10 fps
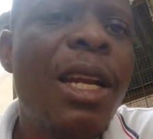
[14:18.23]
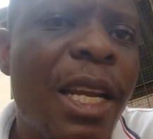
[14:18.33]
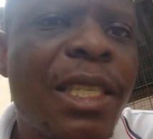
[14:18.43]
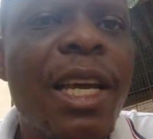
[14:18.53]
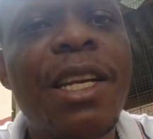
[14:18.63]

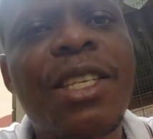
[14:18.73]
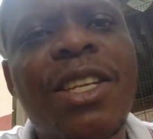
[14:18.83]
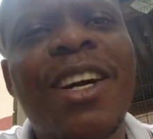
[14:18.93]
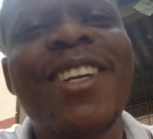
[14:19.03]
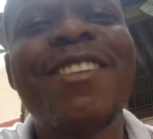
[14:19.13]
let's get it
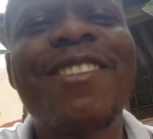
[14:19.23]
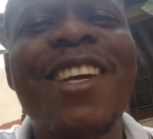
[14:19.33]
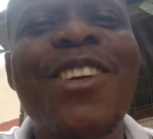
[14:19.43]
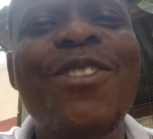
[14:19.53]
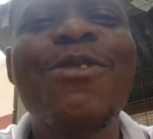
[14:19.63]
started
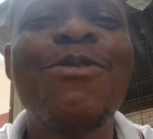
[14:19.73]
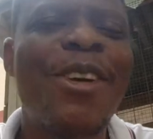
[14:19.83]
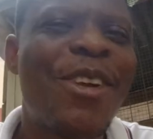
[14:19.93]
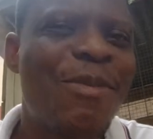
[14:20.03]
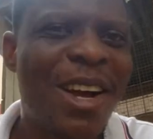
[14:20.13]
thank you
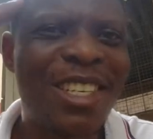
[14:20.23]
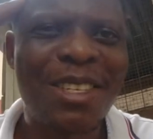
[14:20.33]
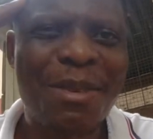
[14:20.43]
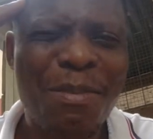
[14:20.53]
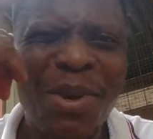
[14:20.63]
very
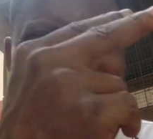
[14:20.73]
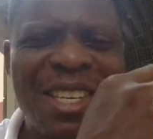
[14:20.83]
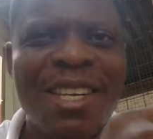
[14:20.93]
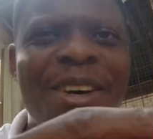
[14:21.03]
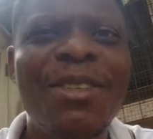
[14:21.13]
much peace